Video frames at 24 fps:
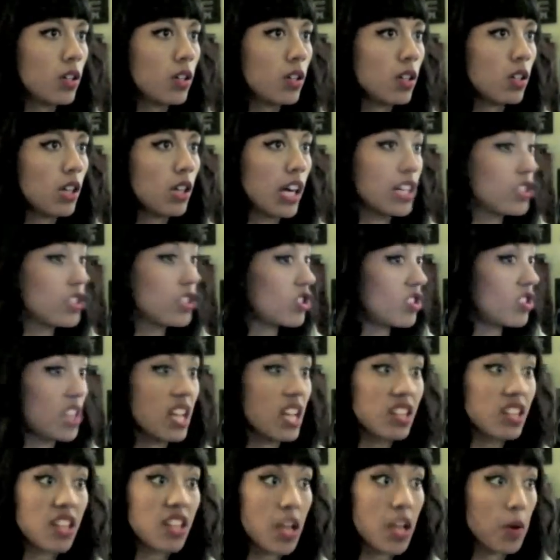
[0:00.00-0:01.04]
I said
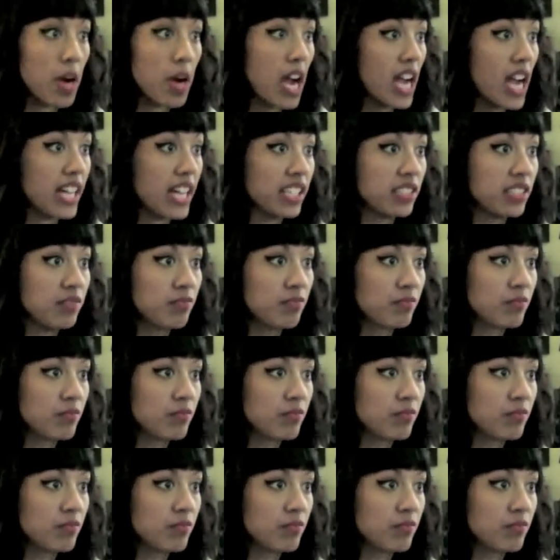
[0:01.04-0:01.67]
they were hiding.